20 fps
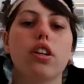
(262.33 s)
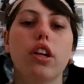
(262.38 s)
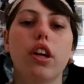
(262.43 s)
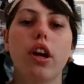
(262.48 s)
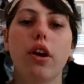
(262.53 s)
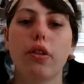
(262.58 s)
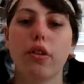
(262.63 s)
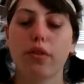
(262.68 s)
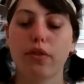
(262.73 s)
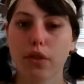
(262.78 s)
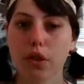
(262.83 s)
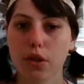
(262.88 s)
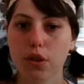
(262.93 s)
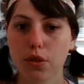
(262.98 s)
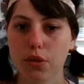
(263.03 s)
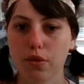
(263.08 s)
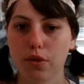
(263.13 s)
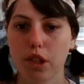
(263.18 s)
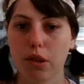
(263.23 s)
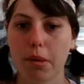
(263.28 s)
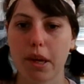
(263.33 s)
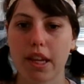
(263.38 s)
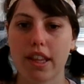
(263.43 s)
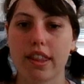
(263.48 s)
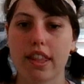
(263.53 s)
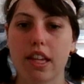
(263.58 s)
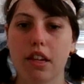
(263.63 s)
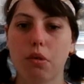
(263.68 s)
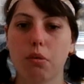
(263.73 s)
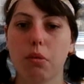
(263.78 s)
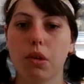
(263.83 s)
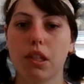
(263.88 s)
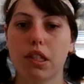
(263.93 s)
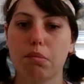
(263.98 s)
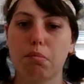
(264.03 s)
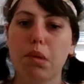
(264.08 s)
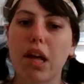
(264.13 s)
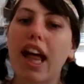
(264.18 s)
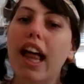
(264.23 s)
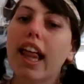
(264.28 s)
you know, the first film, I think,
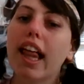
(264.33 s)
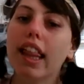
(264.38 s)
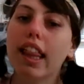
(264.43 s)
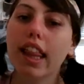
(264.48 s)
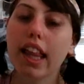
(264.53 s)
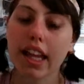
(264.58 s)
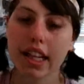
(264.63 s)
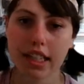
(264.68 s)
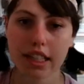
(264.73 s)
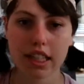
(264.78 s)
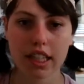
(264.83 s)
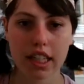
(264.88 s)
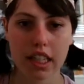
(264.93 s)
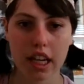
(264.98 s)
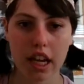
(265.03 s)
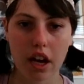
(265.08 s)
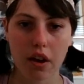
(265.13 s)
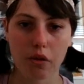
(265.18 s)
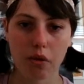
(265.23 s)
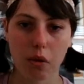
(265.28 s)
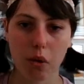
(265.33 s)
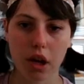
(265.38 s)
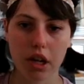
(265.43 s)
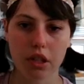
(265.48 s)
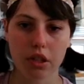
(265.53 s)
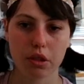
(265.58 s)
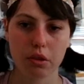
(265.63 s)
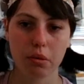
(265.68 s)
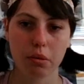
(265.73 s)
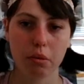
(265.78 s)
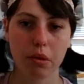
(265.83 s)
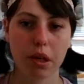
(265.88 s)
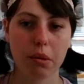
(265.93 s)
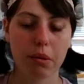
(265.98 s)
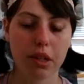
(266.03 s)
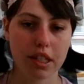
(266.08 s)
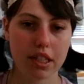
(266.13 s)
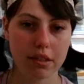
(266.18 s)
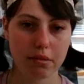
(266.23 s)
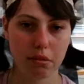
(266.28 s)
was plenty of what we
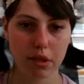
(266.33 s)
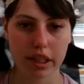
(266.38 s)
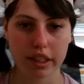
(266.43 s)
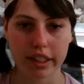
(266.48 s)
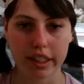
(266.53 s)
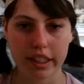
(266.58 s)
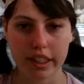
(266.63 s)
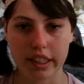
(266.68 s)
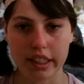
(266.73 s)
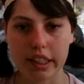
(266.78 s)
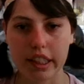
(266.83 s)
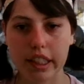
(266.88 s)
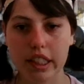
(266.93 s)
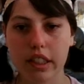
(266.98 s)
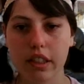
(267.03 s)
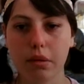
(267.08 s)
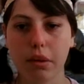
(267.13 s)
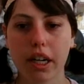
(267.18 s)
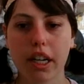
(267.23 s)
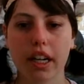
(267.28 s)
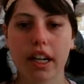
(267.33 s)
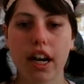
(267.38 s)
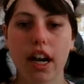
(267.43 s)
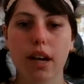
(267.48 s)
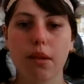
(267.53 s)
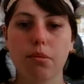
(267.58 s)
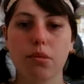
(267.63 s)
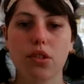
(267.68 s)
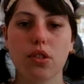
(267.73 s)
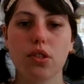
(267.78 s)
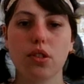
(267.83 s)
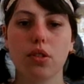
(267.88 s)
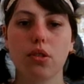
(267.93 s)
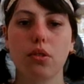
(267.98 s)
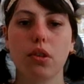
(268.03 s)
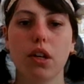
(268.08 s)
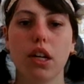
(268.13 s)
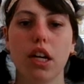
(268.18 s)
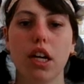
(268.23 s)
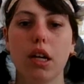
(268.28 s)
would really need when it comes
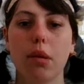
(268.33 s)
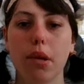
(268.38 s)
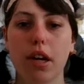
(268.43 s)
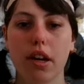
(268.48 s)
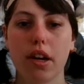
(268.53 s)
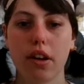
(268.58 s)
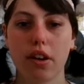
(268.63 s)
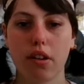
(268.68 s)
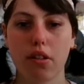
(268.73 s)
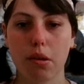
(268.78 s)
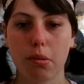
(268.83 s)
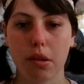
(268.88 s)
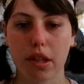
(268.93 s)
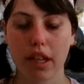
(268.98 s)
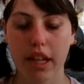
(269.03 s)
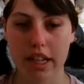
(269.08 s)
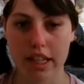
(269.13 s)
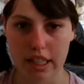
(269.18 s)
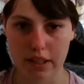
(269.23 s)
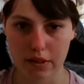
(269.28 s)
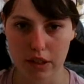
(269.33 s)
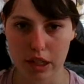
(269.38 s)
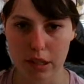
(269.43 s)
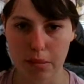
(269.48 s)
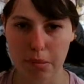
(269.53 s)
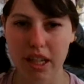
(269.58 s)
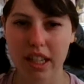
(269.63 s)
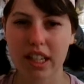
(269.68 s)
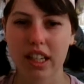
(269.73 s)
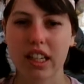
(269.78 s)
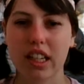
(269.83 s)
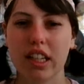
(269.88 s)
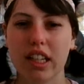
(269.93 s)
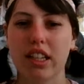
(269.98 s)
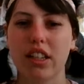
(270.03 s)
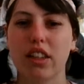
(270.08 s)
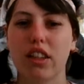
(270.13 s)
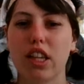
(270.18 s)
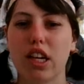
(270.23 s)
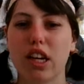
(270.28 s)
to Paranormal Activity. But
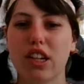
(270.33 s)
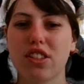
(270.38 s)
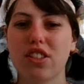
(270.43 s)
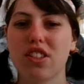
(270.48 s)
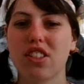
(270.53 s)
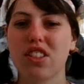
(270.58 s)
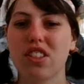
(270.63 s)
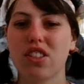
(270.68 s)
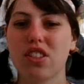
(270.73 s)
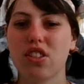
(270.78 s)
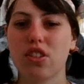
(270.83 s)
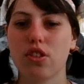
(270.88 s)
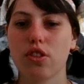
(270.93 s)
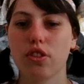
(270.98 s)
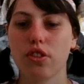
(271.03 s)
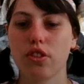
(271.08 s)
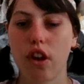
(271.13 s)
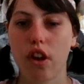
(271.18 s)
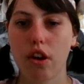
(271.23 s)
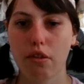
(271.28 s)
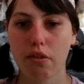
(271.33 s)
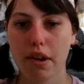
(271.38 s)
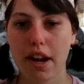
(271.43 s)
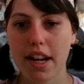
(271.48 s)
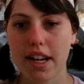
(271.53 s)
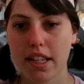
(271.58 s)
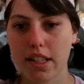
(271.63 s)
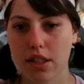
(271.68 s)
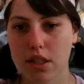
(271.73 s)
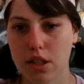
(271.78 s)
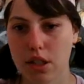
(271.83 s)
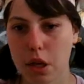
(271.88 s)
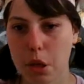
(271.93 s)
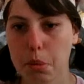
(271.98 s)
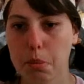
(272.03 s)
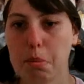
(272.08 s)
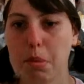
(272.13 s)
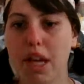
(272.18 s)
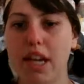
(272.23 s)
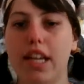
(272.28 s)
there's already so
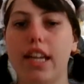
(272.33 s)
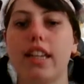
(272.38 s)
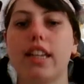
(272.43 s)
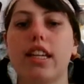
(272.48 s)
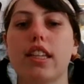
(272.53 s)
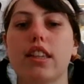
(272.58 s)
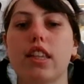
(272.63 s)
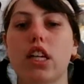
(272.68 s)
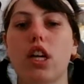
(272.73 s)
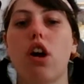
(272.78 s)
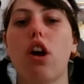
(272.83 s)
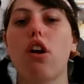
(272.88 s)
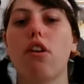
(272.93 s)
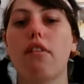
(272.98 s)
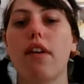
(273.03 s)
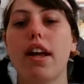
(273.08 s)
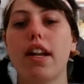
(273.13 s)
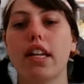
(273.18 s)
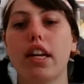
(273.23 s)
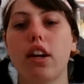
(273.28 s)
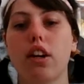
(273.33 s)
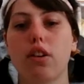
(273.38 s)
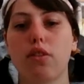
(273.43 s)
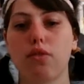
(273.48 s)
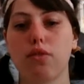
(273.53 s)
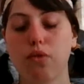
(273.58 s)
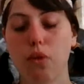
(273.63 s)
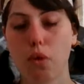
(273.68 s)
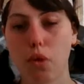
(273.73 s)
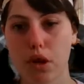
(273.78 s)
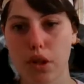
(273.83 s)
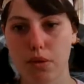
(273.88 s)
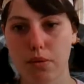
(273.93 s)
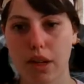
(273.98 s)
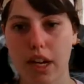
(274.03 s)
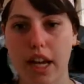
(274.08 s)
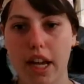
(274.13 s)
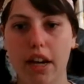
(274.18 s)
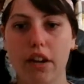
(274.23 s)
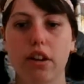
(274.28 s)
many. I think they're already on a fourth
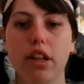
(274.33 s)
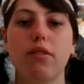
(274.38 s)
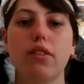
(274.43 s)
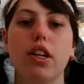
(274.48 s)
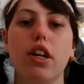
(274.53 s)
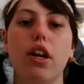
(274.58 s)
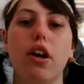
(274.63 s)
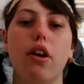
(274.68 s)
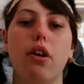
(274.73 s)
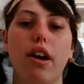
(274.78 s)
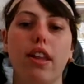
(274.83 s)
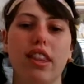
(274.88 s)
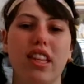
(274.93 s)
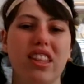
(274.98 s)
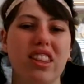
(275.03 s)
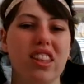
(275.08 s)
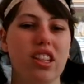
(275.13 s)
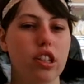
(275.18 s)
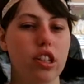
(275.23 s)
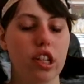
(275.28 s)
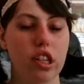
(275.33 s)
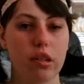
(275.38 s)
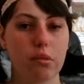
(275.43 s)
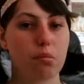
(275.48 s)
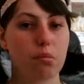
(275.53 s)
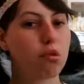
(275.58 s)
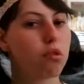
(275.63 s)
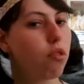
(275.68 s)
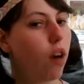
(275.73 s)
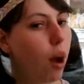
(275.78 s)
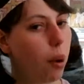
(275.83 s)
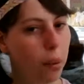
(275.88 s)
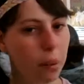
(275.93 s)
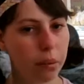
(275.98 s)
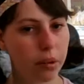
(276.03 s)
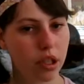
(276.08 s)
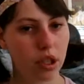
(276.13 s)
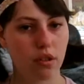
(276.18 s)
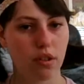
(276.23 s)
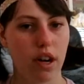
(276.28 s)
one. I don't even know. I think they're gonna
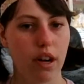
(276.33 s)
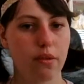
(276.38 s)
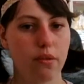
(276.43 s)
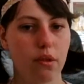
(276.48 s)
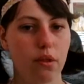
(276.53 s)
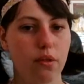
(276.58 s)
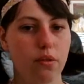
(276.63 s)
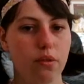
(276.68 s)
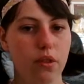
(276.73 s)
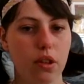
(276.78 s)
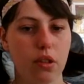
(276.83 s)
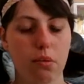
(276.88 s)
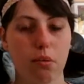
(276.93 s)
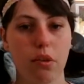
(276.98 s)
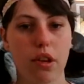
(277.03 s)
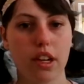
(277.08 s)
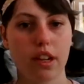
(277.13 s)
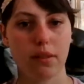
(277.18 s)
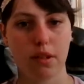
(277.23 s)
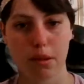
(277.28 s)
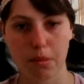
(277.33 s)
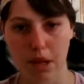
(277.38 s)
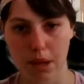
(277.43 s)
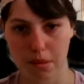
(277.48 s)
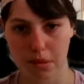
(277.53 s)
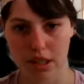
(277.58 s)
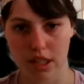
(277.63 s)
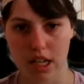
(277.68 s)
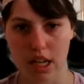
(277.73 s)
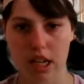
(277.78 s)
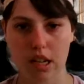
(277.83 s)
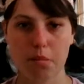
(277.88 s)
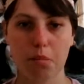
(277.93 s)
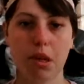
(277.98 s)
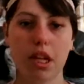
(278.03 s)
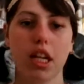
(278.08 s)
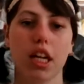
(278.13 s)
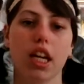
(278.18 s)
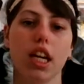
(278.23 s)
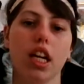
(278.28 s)
probably try for a fifth one, if I'm not mistaken.
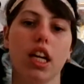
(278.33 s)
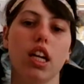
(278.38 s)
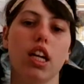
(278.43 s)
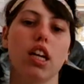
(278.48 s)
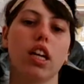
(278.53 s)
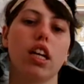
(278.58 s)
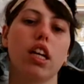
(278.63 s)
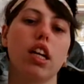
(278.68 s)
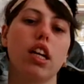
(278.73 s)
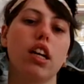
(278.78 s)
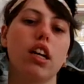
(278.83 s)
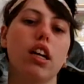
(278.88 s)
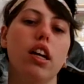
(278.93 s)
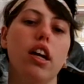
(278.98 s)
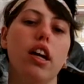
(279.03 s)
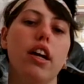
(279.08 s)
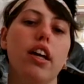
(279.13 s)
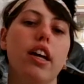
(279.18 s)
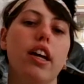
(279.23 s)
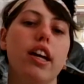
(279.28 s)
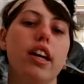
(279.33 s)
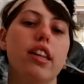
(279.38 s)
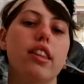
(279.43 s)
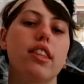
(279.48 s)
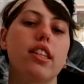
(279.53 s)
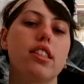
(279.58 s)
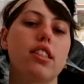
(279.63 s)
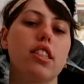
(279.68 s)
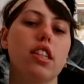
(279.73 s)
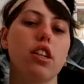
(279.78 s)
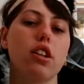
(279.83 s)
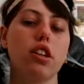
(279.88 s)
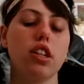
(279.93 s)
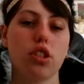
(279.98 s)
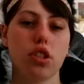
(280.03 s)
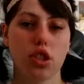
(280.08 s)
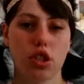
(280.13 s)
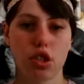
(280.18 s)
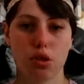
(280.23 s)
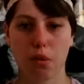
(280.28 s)
But the
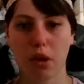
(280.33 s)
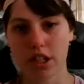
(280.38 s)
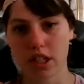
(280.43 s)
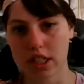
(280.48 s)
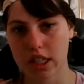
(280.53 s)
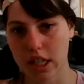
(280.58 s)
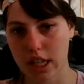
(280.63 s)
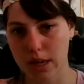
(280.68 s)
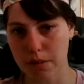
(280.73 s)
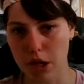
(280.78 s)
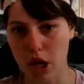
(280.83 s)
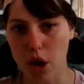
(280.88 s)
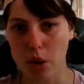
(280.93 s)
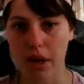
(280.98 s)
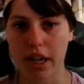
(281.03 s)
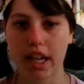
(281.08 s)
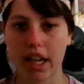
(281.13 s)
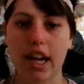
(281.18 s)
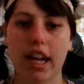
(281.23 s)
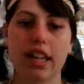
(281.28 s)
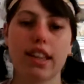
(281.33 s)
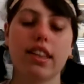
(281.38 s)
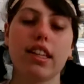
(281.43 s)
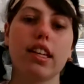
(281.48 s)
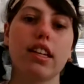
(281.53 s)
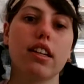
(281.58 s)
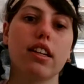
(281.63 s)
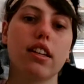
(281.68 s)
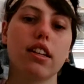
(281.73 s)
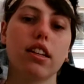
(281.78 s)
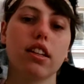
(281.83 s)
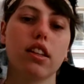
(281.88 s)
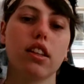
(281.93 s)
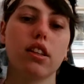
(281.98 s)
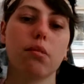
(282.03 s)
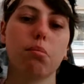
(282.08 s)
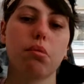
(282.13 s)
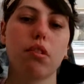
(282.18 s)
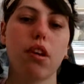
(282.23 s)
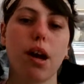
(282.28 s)
series just wants to keep going. And I think
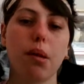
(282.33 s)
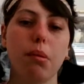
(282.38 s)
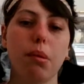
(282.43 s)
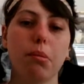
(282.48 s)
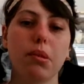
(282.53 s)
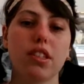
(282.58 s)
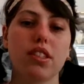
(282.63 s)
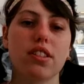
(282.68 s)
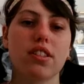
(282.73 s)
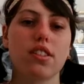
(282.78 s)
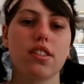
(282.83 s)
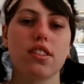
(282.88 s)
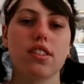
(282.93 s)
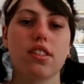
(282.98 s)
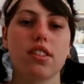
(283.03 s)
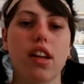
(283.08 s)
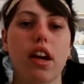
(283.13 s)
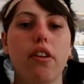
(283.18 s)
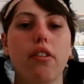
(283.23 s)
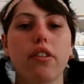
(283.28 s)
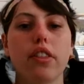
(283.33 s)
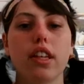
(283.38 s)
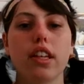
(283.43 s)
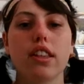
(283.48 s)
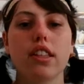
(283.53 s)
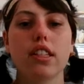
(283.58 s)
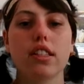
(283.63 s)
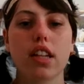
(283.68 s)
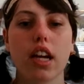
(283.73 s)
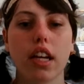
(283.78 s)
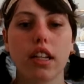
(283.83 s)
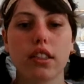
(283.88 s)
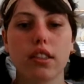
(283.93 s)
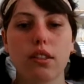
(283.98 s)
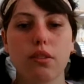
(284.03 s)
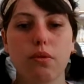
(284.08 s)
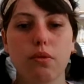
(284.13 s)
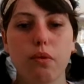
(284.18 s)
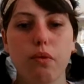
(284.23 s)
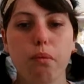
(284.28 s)
the problem is I don't think these kinds
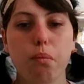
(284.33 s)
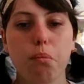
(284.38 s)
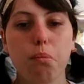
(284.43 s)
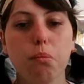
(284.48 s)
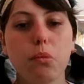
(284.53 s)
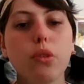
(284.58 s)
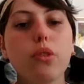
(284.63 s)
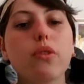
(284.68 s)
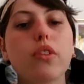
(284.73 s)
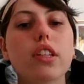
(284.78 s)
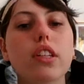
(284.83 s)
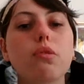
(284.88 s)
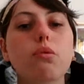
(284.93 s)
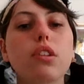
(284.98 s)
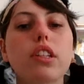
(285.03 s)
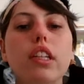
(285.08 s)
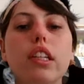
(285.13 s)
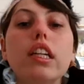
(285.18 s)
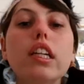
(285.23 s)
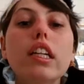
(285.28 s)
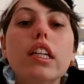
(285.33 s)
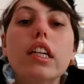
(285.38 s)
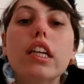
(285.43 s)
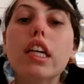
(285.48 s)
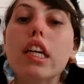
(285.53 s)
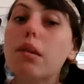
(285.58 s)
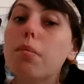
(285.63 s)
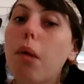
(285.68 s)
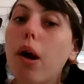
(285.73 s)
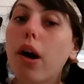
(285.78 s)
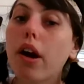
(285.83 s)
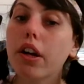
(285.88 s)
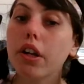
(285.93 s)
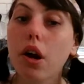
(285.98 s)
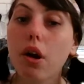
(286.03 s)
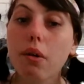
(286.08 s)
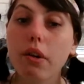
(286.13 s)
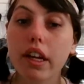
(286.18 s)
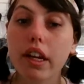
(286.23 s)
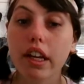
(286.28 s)
of movies really need to keep on
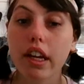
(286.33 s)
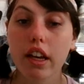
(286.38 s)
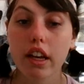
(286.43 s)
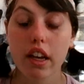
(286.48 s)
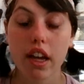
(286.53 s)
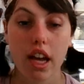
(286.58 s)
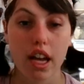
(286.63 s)
going.